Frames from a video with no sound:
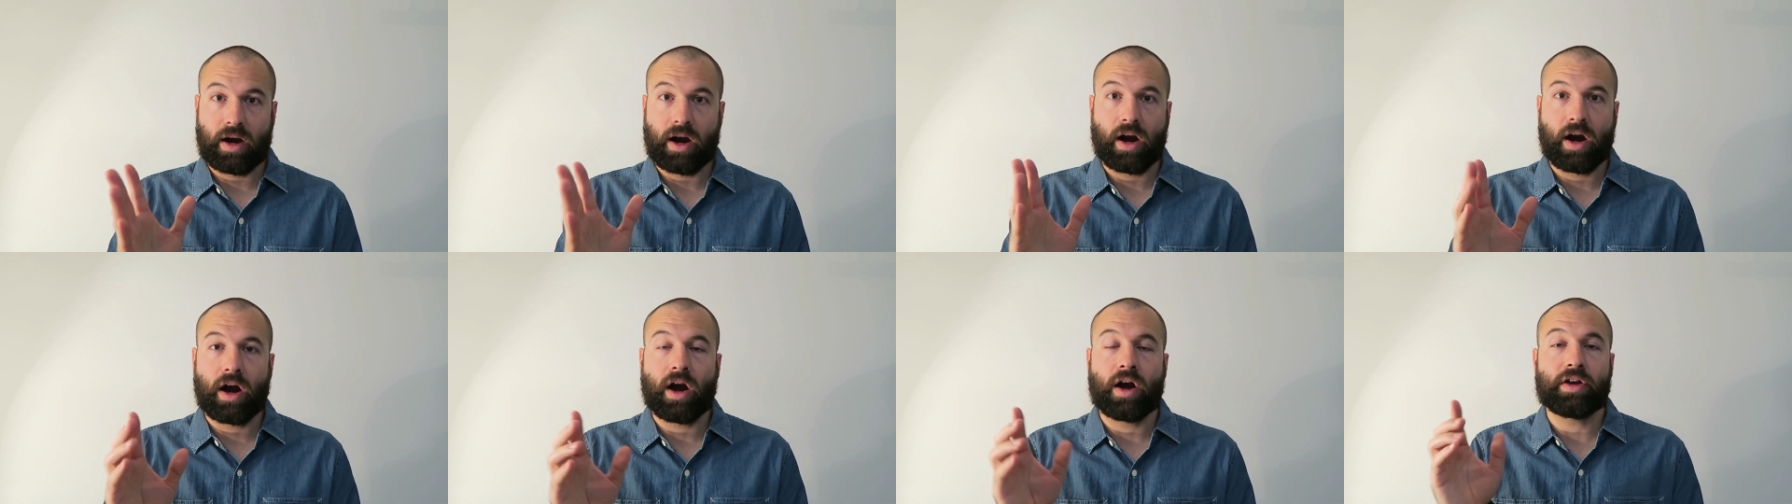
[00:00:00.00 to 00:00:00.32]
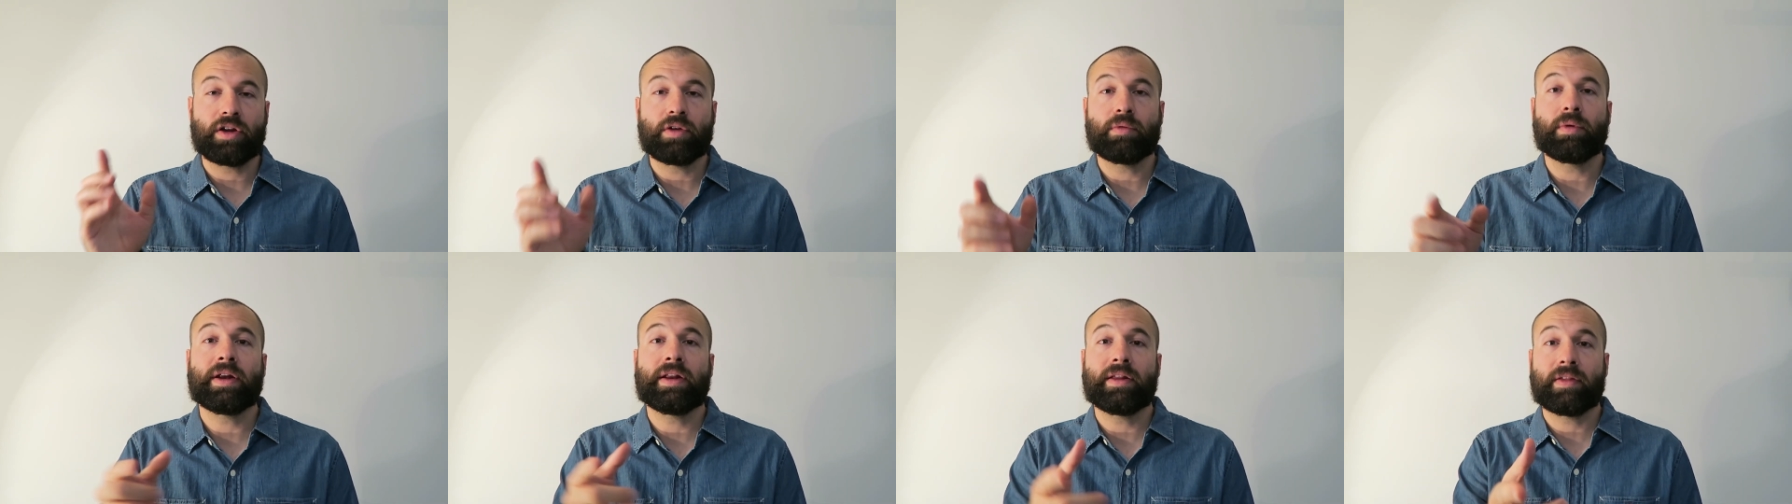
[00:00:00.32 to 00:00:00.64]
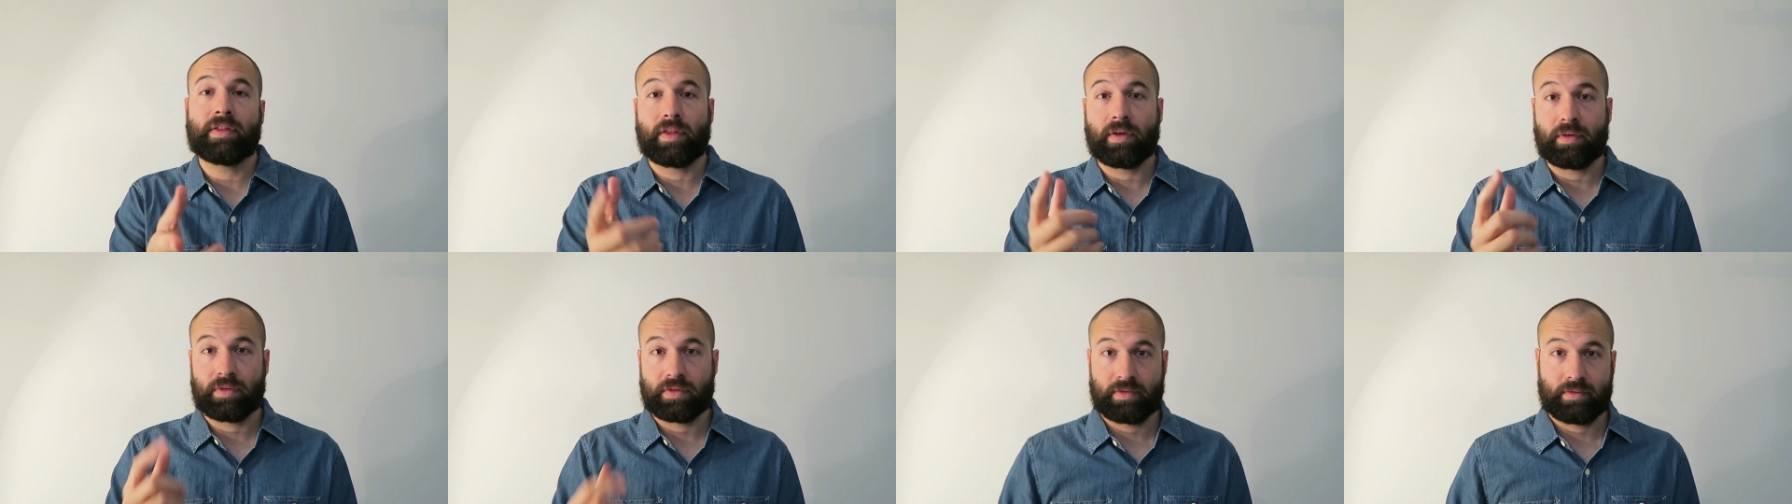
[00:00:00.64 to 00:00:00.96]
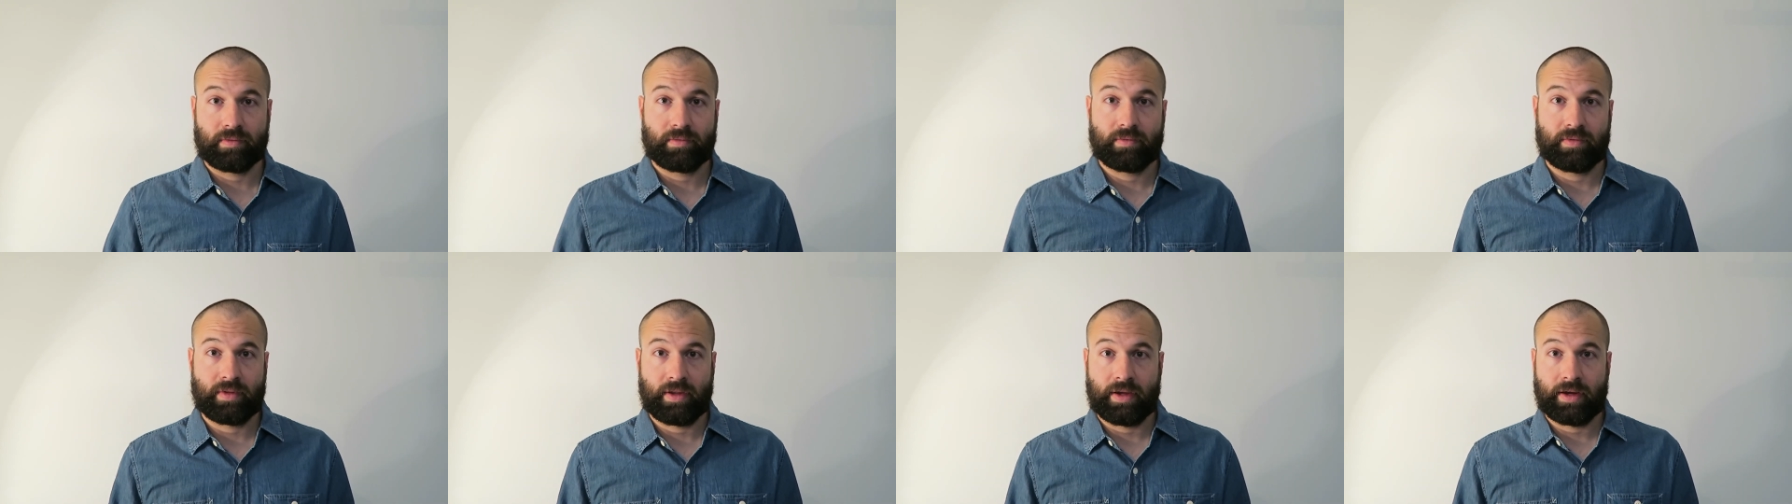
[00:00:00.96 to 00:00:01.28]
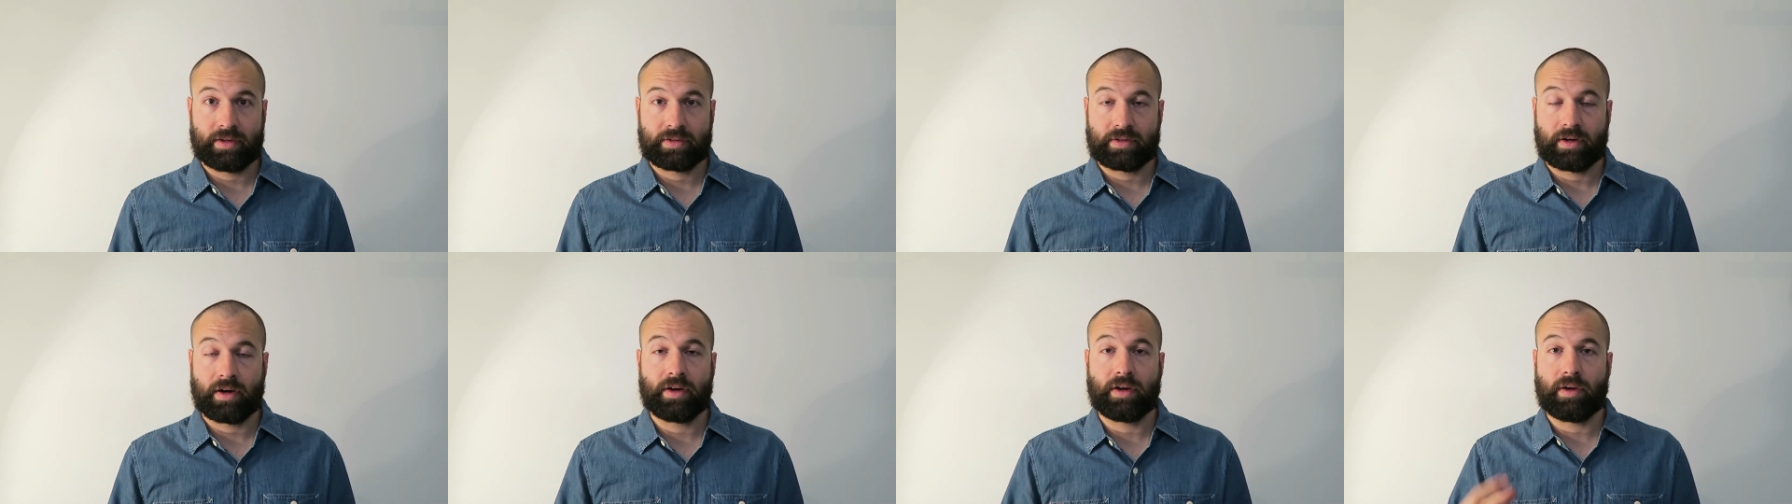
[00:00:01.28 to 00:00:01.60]
uh, are you any of those
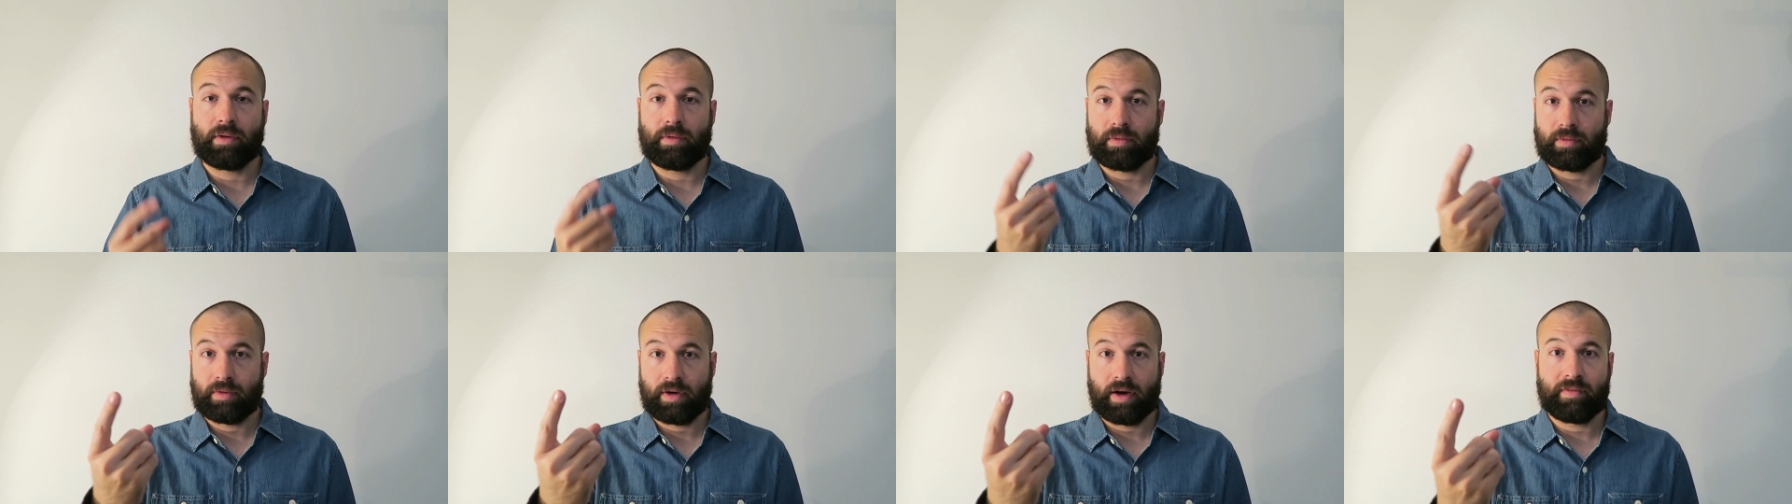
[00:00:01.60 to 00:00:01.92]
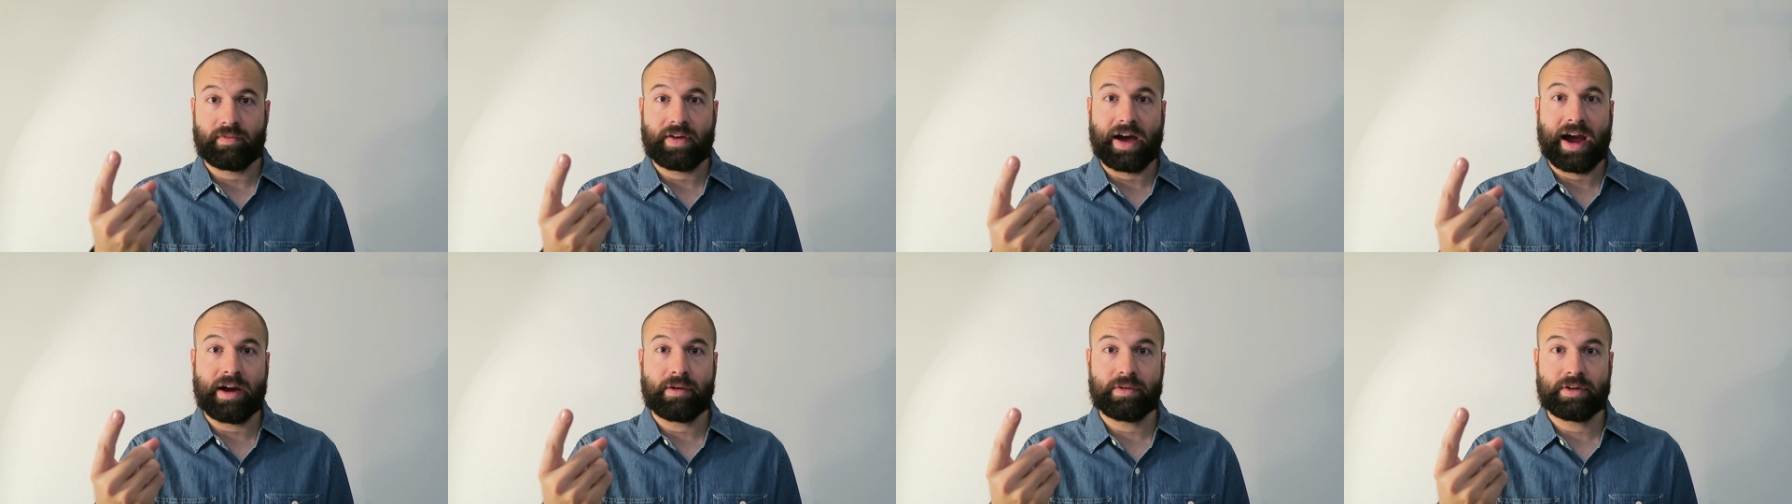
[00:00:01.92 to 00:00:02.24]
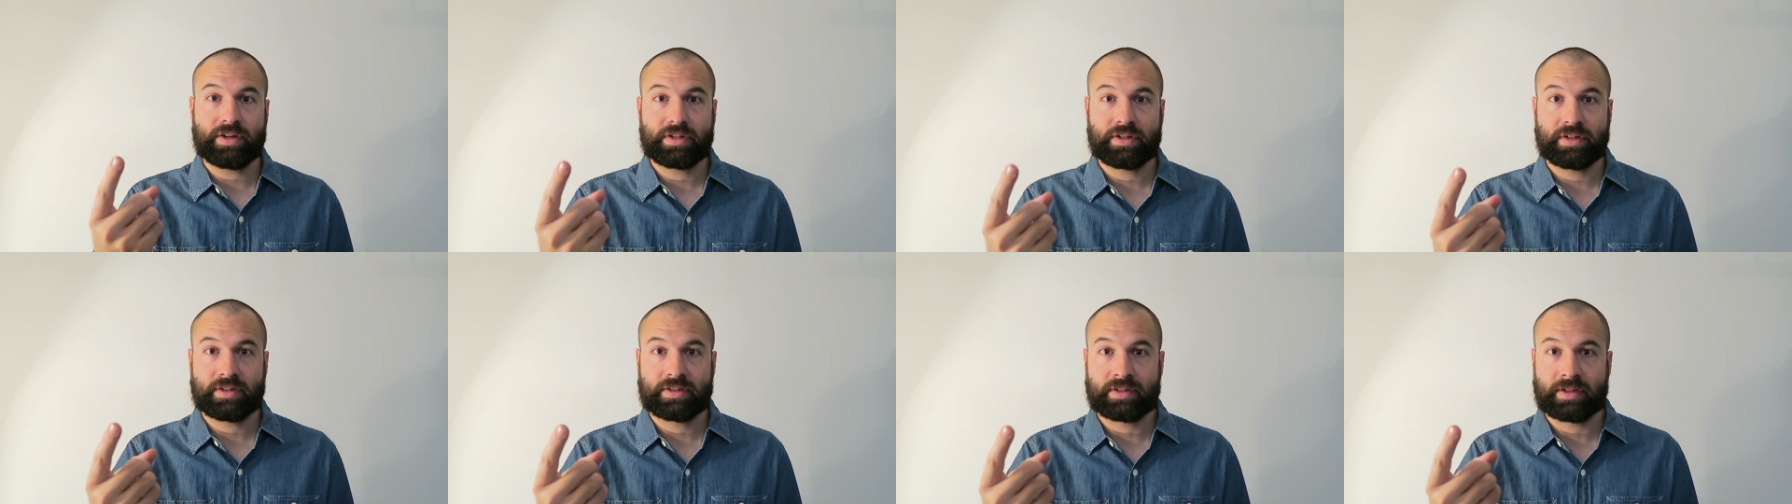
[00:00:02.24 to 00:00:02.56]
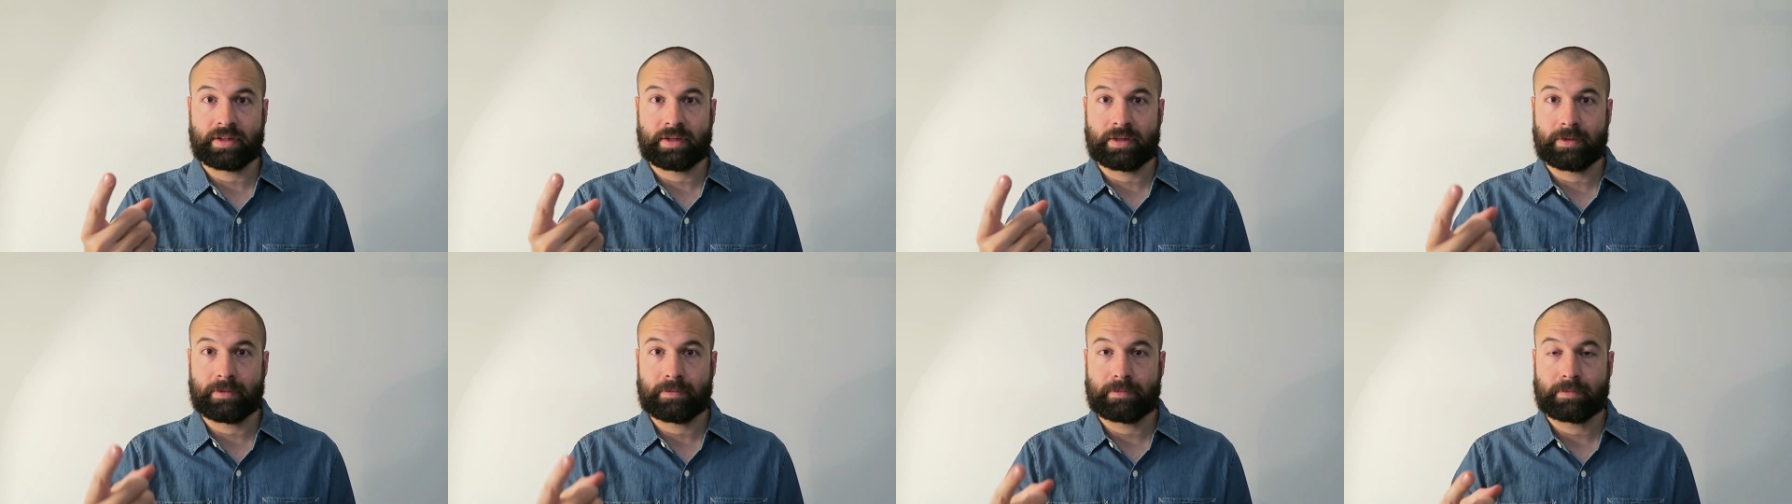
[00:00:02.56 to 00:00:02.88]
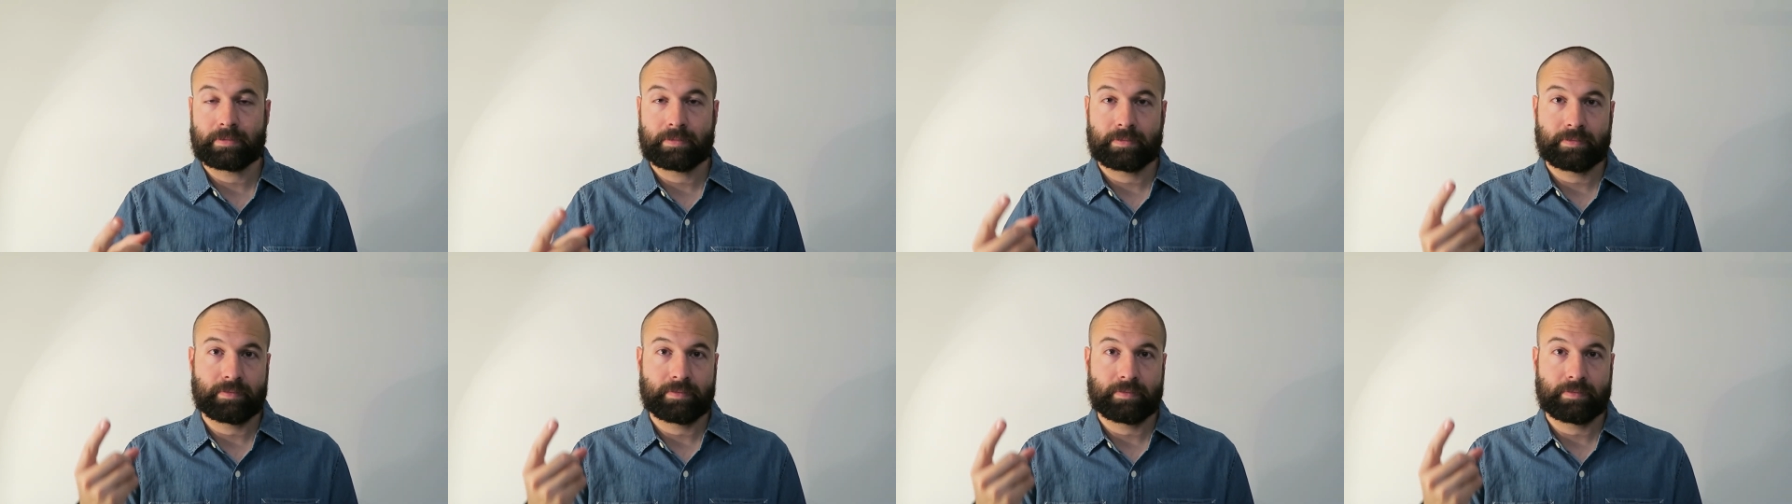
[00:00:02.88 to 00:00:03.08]
things? Are you of Irish descent?